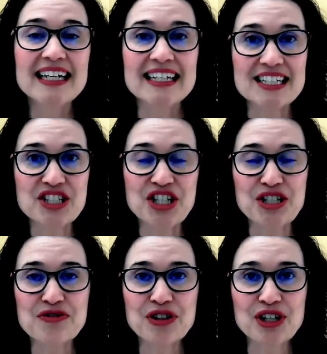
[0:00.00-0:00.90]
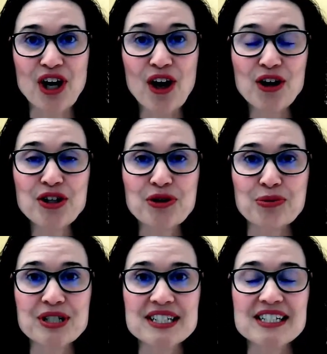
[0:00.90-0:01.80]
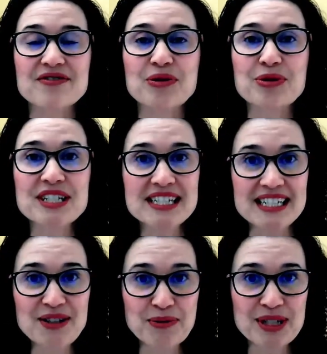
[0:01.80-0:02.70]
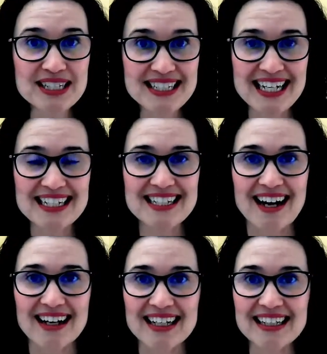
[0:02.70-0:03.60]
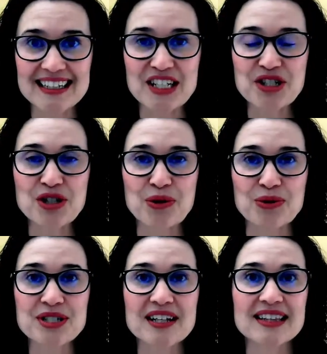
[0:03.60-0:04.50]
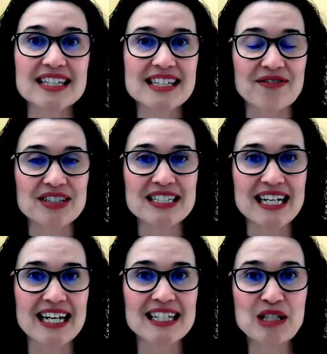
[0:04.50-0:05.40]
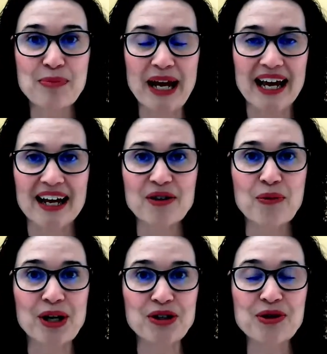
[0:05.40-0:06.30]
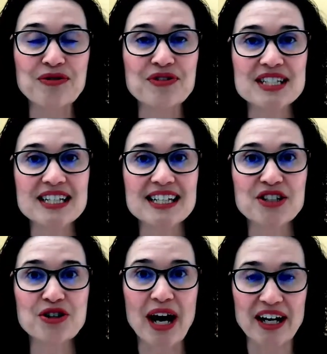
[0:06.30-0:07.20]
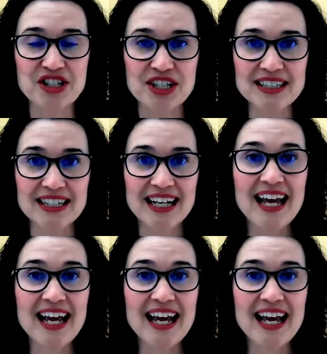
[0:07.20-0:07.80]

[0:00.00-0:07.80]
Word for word: In exchange for the card, you'll receive a receipt with a date on it that shows the seven day span when you can visit the attraction.